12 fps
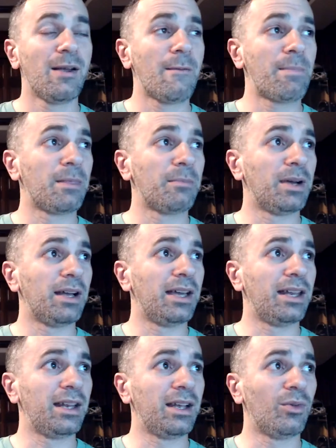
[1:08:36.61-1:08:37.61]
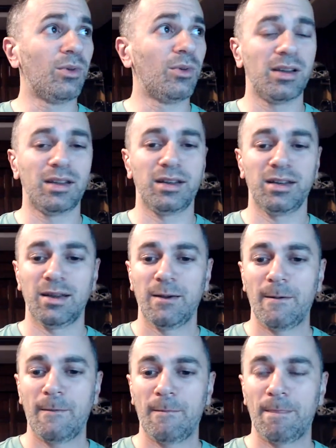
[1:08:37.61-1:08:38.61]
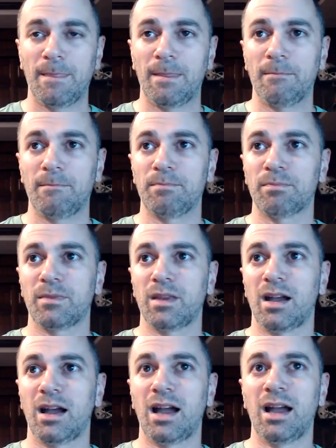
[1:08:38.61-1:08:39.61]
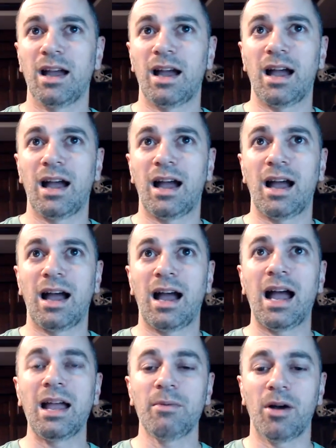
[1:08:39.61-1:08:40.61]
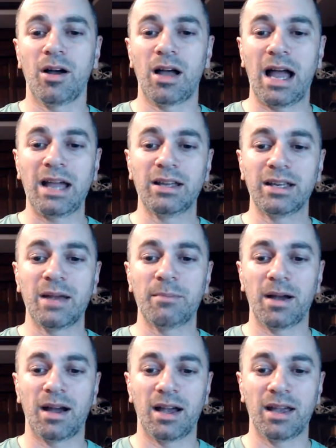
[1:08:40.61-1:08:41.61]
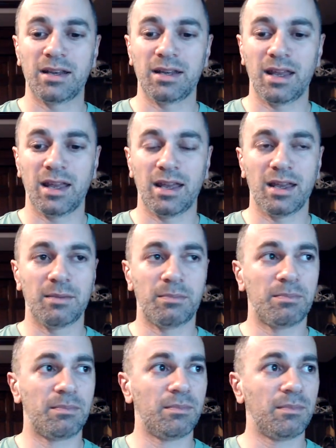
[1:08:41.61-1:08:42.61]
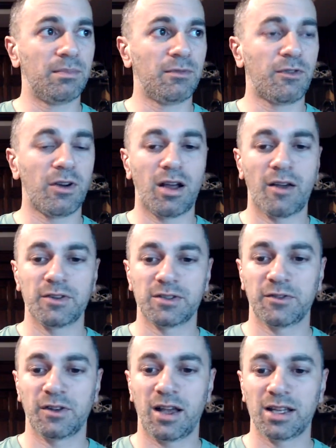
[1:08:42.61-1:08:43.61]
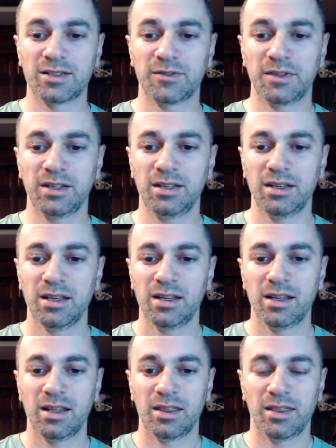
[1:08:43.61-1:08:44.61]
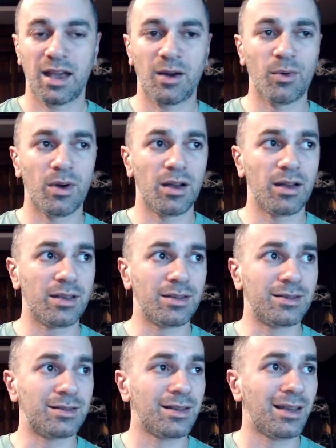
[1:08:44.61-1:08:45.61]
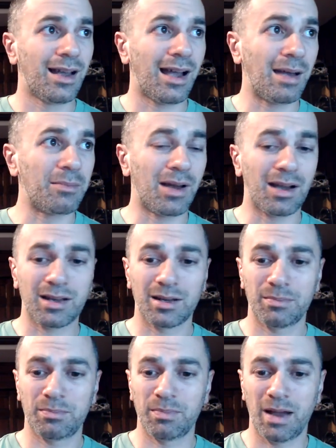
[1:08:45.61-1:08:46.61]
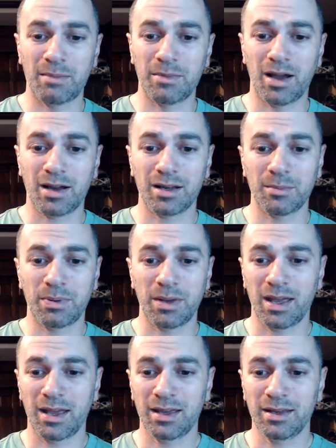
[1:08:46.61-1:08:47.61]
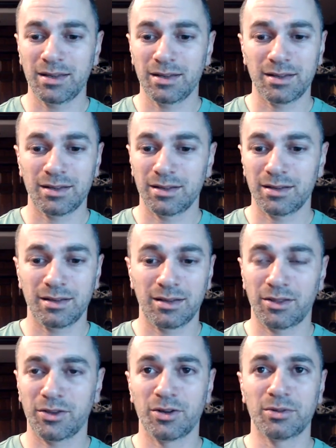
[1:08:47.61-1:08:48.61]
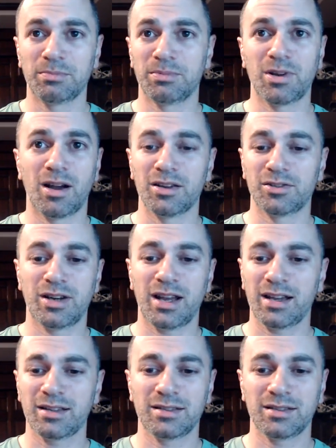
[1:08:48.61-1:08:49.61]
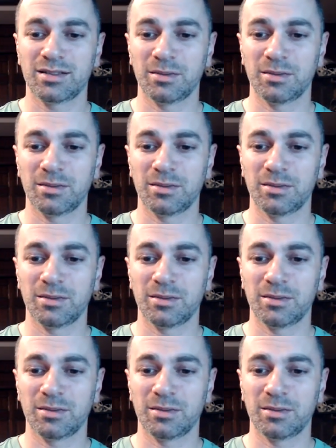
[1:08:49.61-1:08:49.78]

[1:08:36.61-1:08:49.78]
but one, I could get behind a front office philosophy that was I'm not gonna pay third contracts to